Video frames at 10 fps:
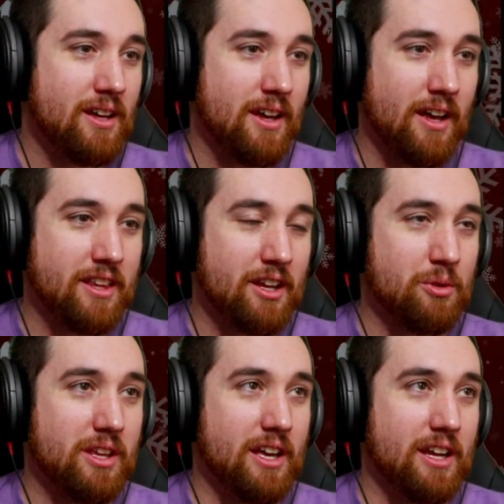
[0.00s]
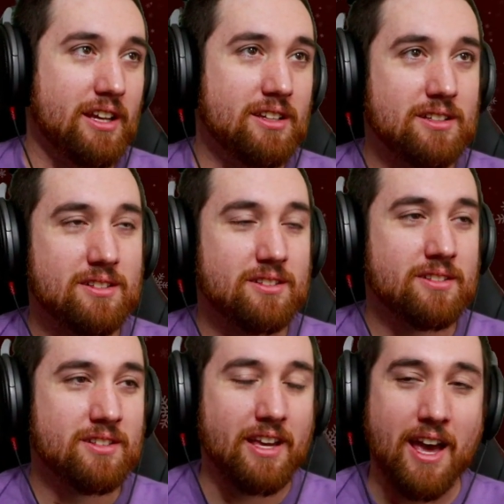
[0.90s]
I think we get it.
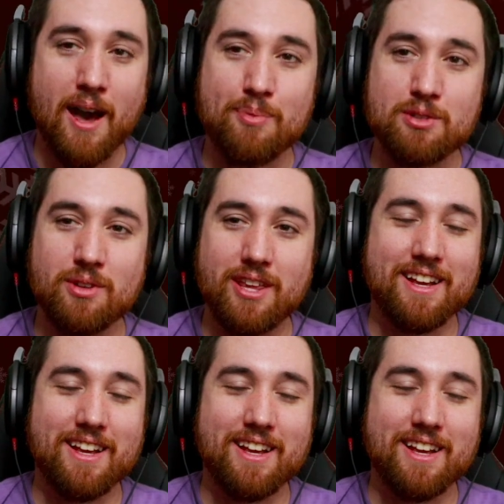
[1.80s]
It happens with...